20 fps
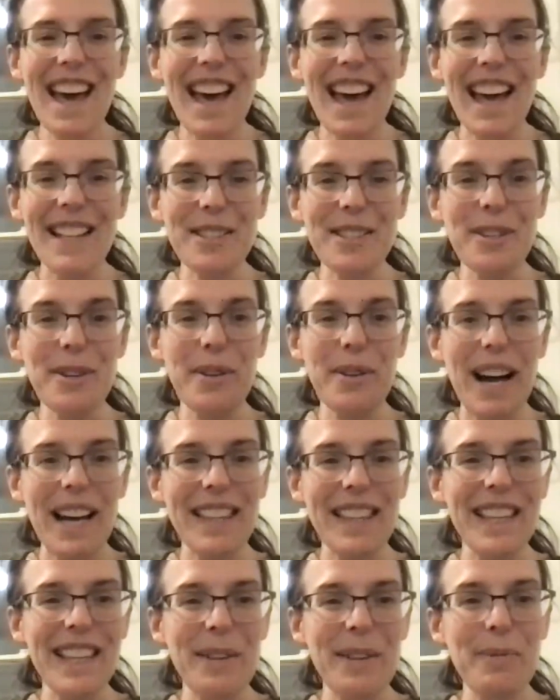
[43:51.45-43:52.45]
And so I
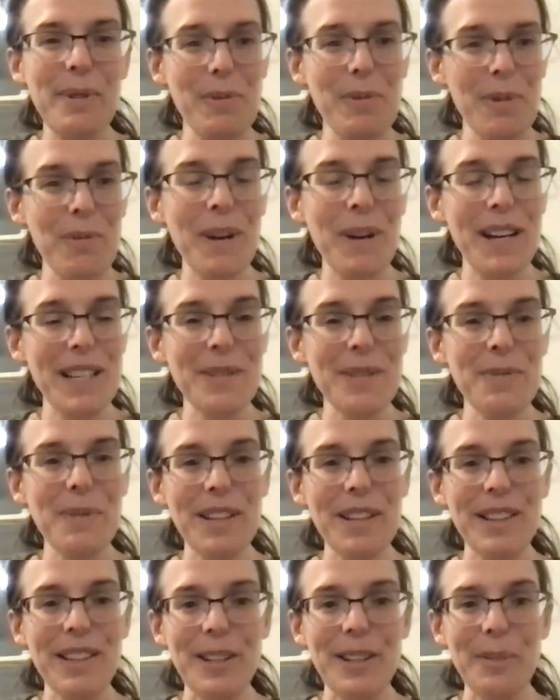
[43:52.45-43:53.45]
think we were raised
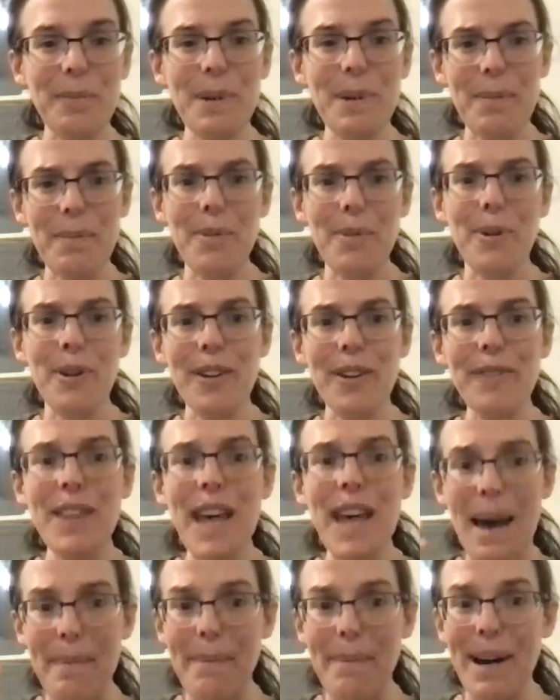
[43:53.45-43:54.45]
with a little bit more of
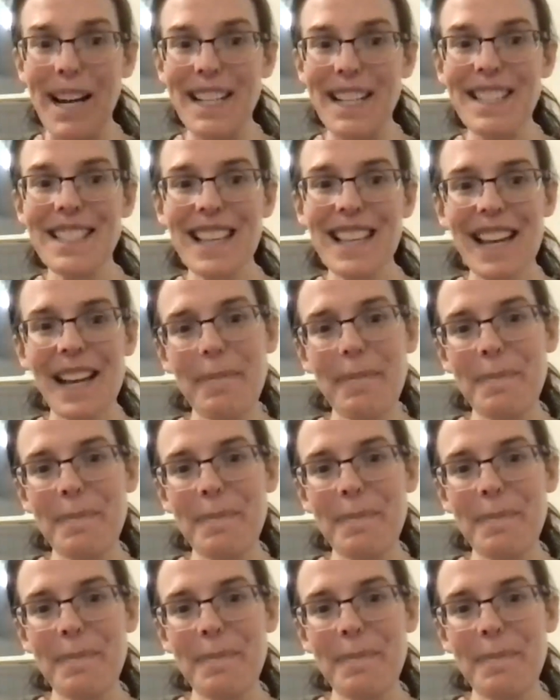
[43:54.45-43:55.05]
that mindset.